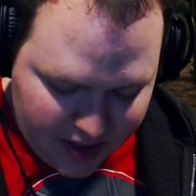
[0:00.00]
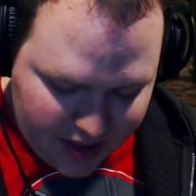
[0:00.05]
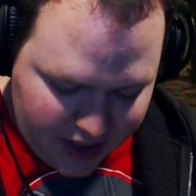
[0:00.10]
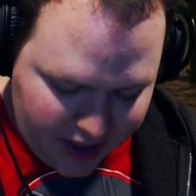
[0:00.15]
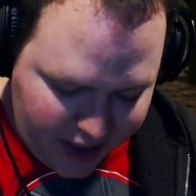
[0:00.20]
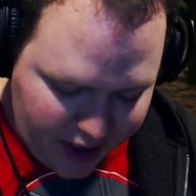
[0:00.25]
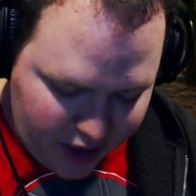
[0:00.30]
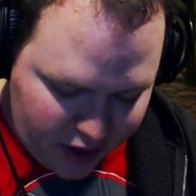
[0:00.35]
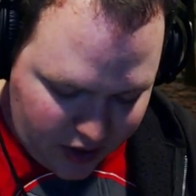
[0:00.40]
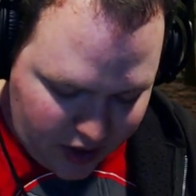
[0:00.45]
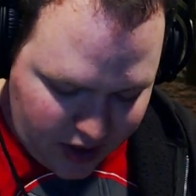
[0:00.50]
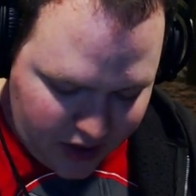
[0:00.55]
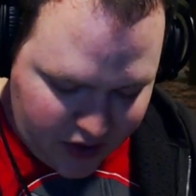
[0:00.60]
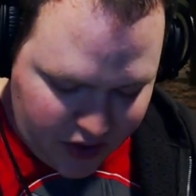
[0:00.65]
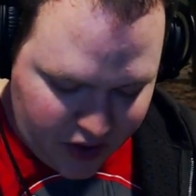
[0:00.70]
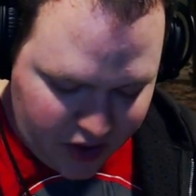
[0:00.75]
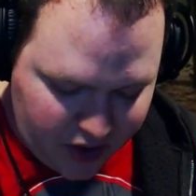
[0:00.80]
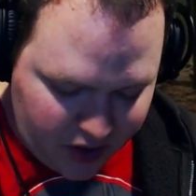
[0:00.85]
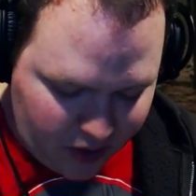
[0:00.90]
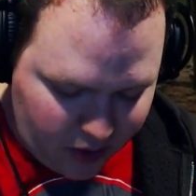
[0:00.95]
He draws his
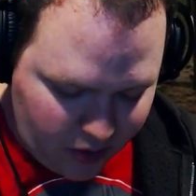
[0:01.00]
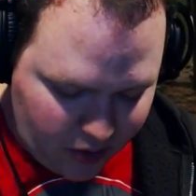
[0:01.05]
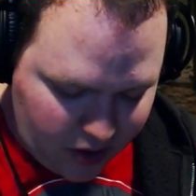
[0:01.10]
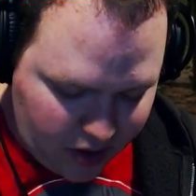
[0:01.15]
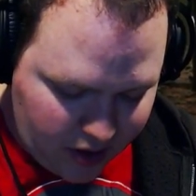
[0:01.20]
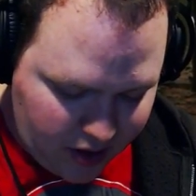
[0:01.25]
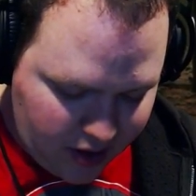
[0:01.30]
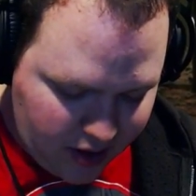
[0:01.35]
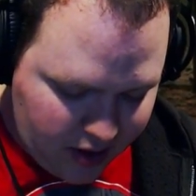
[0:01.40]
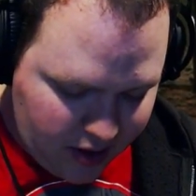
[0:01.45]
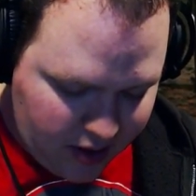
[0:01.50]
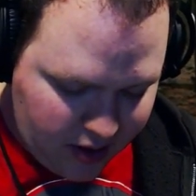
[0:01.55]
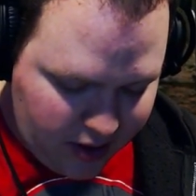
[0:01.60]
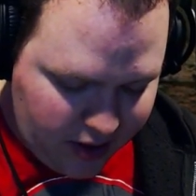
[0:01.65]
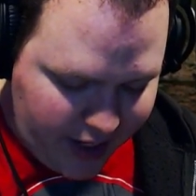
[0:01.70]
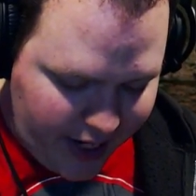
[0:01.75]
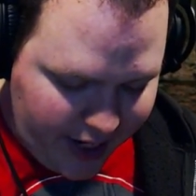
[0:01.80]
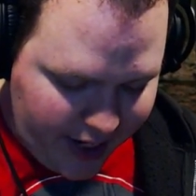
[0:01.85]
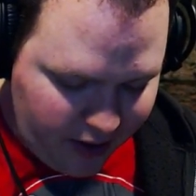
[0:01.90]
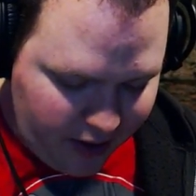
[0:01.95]
sword,
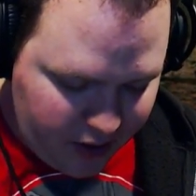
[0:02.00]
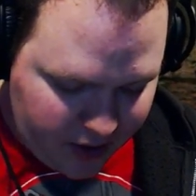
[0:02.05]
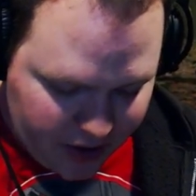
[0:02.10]
dangles his